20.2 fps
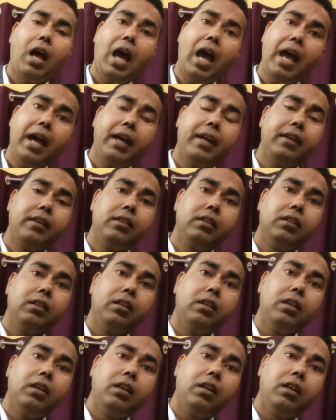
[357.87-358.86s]
and
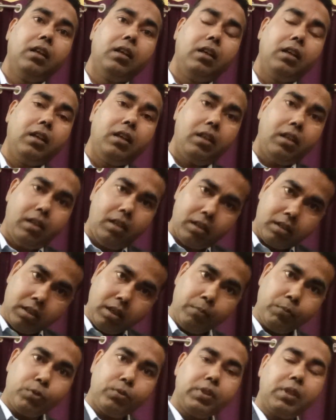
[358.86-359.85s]

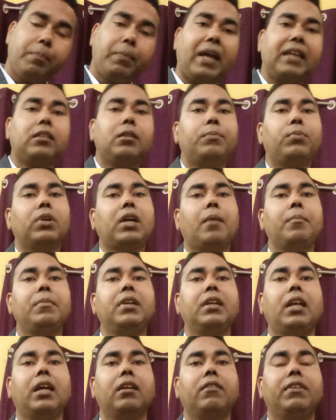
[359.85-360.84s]
come to the Python
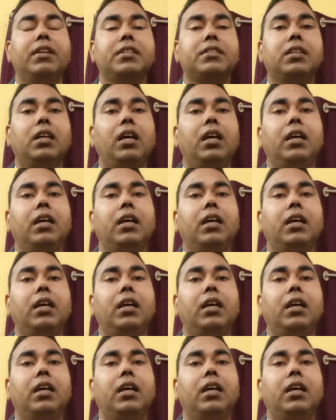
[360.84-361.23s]
programming language,